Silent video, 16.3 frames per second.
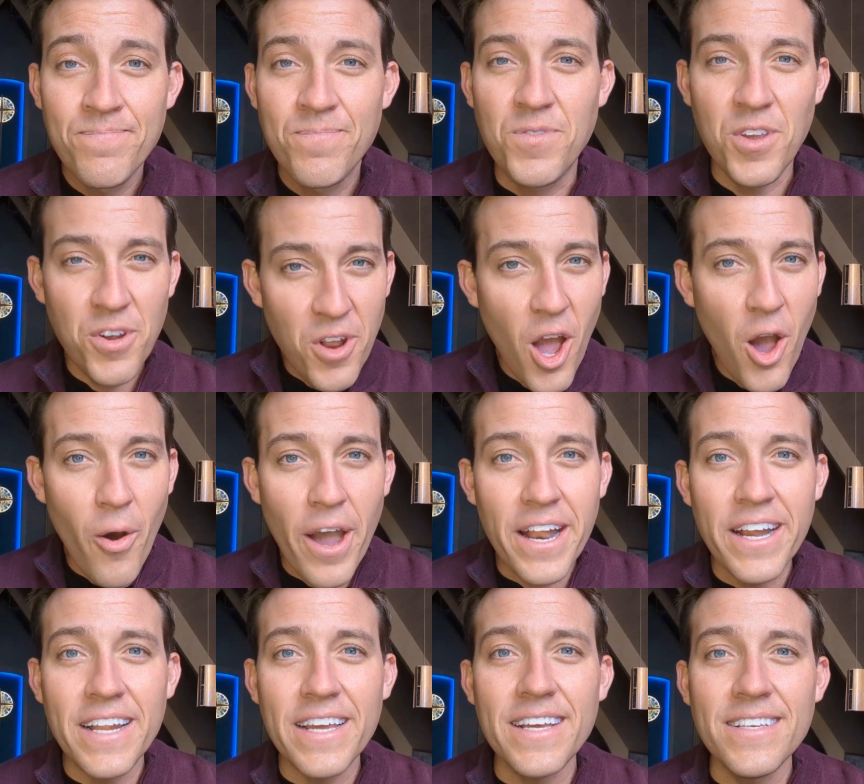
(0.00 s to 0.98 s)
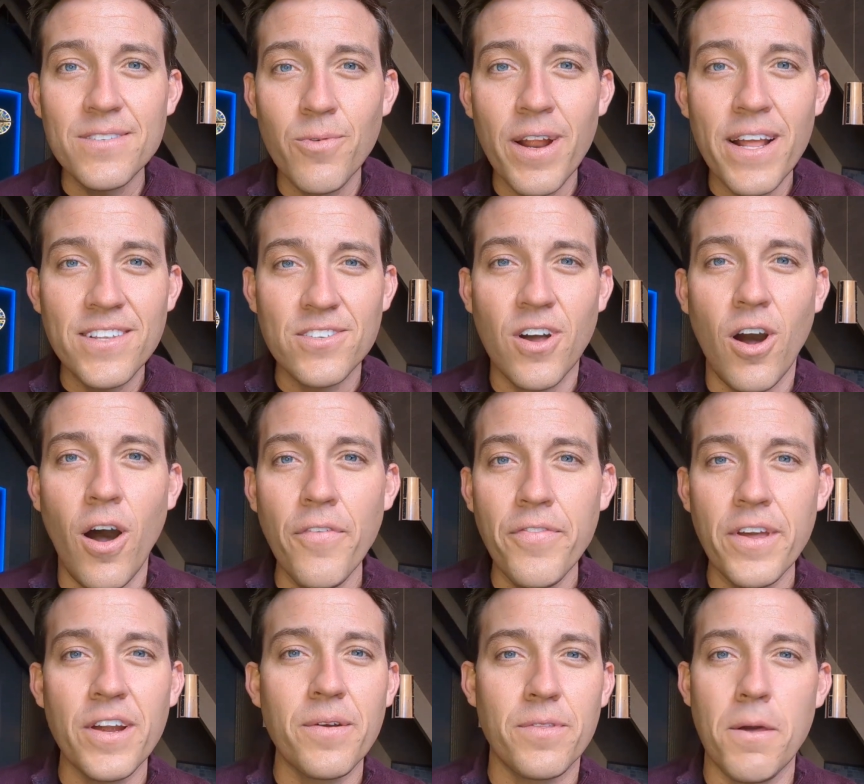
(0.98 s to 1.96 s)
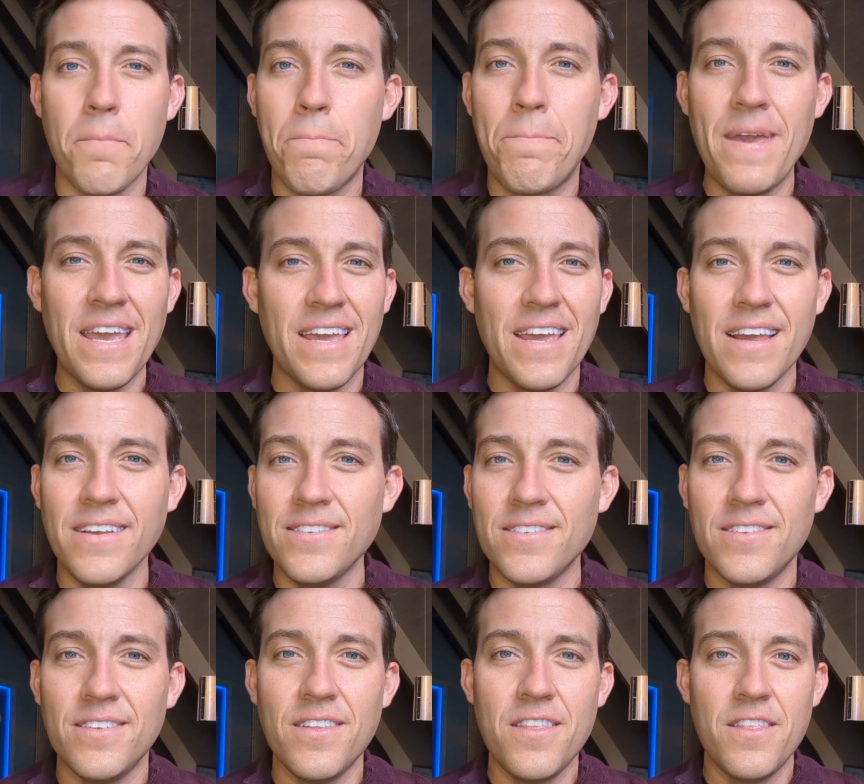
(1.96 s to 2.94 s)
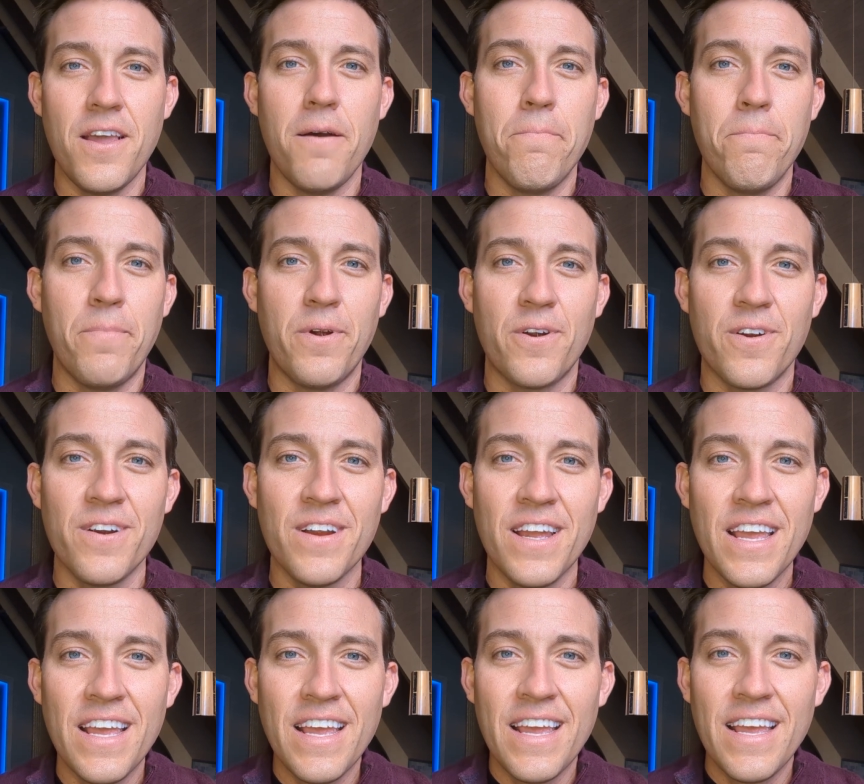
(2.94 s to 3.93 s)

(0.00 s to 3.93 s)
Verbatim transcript: Do you know what it is? What it's called? The, the biggest number